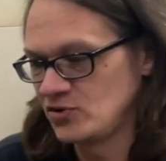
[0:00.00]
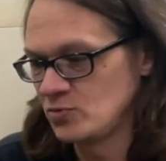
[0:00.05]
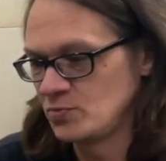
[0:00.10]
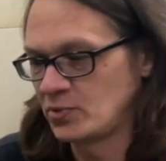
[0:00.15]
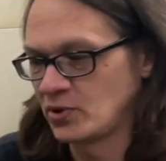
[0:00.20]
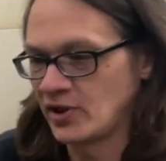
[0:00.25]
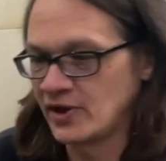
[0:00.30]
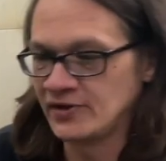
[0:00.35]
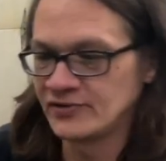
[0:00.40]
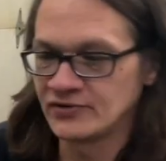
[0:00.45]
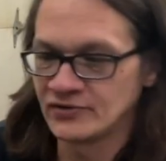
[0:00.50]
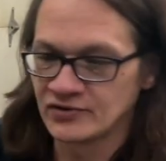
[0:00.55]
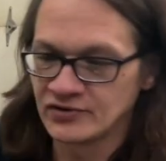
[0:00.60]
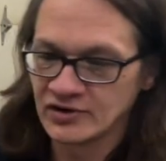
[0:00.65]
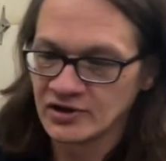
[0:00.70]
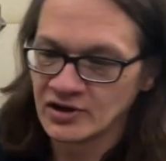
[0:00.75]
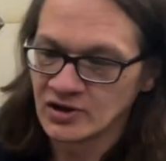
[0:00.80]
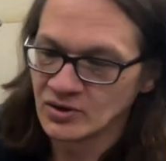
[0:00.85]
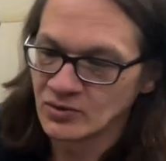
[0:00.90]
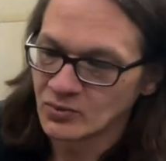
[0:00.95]
places
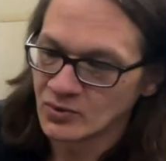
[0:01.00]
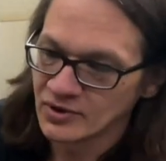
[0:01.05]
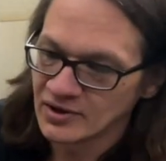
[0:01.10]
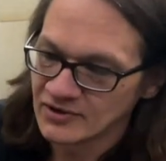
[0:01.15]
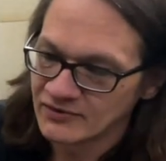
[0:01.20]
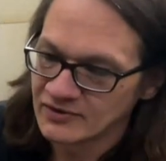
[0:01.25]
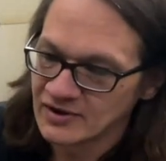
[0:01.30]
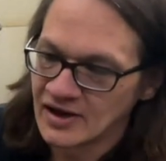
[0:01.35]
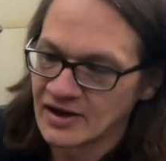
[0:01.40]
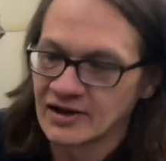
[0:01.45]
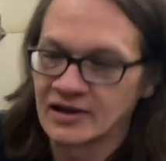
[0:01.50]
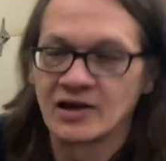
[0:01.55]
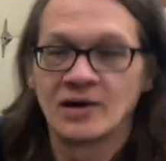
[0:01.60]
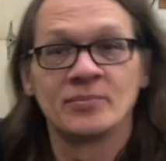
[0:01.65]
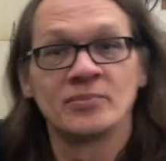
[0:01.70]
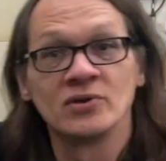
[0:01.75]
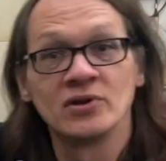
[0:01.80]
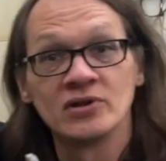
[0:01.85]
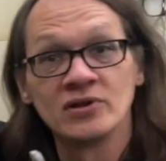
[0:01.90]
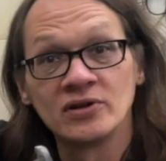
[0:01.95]
here where they've got a
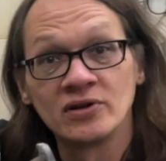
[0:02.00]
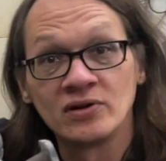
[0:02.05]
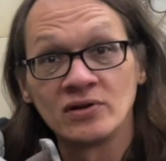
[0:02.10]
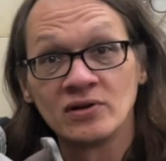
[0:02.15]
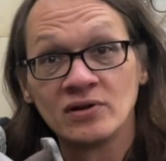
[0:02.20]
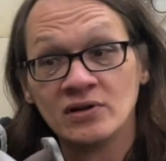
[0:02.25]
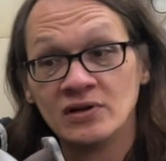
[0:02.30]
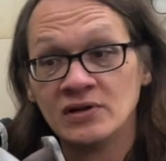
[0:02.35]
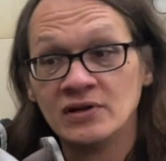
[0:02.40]
couple of little